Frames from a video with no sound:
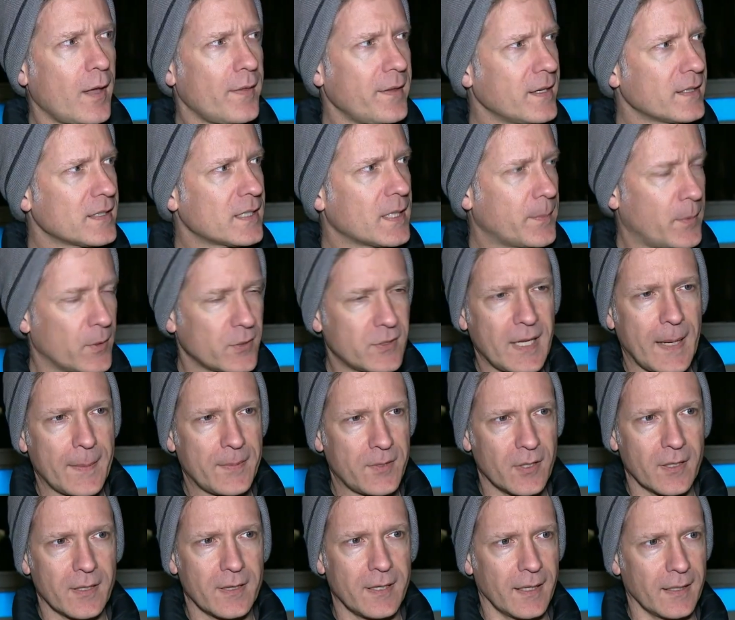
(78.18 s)
I think it's a
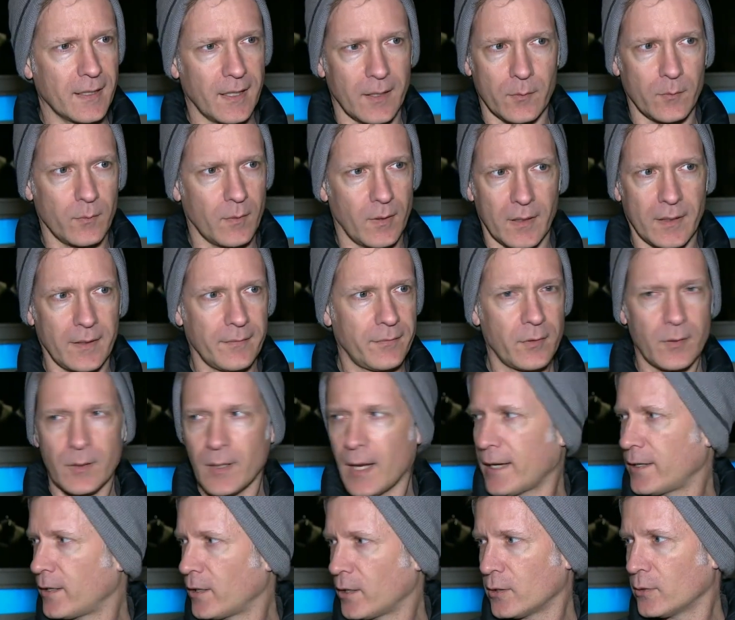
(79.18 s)
perception thing. Like everyone
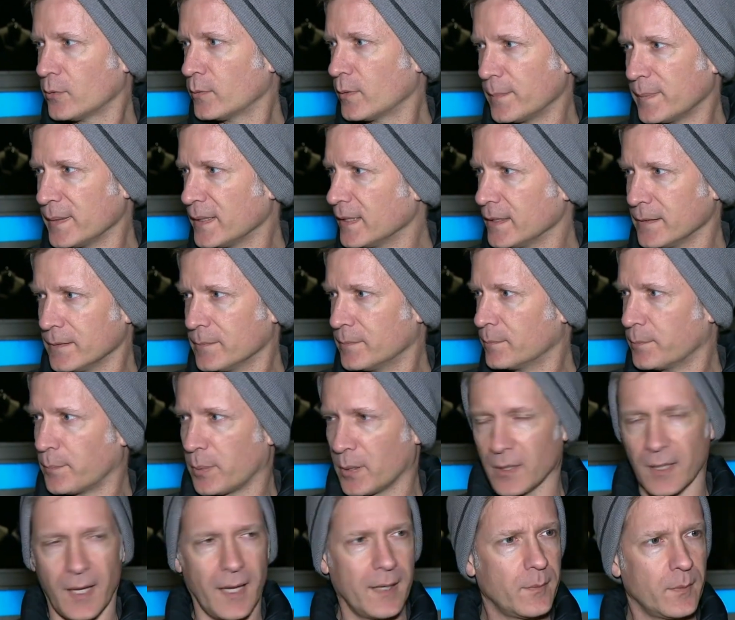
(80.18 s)
I know would be
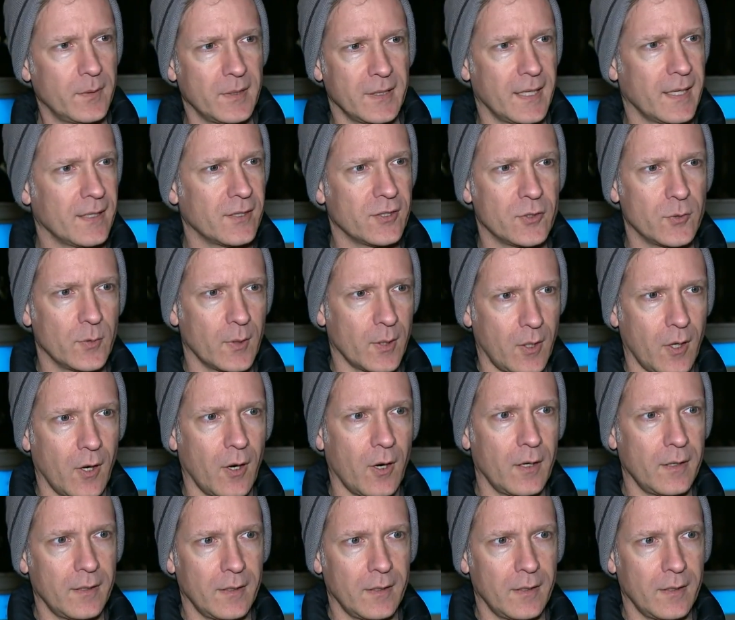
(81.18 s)
polite when you get into a car.